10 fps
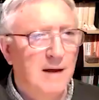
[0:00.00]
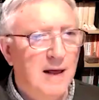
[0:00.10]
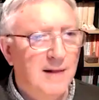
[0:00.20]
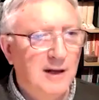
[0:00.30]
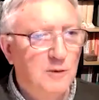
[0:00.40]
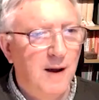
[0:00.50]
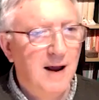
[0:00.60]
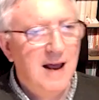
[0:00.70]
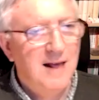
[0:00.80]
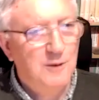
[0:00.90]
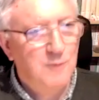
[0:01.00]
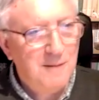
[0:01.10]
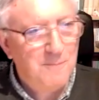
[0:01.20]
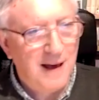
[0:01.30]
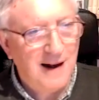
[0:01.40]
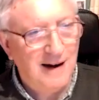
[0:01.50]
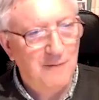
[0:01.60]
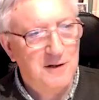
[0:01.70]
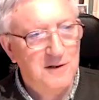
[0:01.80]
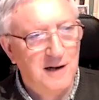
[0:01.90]
That's why there's one paragraph
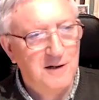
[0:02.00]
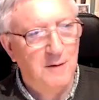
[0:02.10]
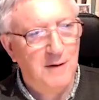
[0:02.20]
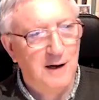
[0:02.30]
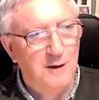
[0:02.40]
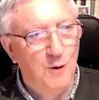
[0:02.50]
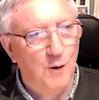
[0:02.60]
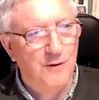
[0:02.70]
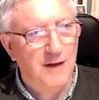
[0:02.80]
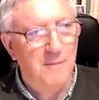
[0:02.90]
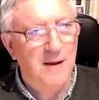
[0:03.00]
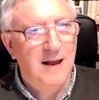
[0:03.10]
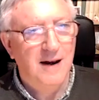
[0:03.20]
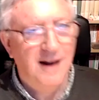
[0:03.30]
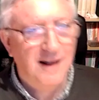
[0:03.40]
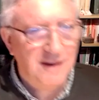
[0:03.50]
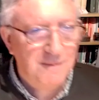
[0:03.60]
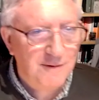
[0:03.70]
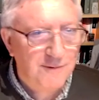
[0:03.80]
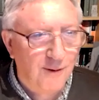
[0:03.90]
that sticks out like a sore thumb. Nothing
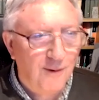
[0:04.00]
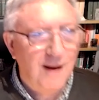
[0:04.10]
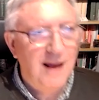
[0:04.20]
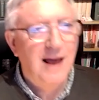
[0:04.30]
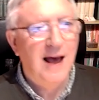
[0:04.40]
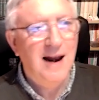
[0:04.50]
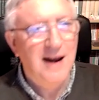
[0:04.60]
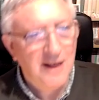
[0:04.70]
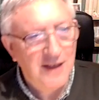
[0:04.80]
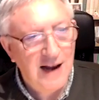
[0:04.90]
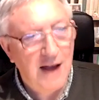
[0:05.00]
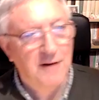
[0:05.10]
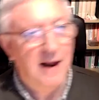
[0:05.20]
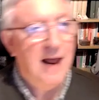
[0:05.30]
before and nothing after.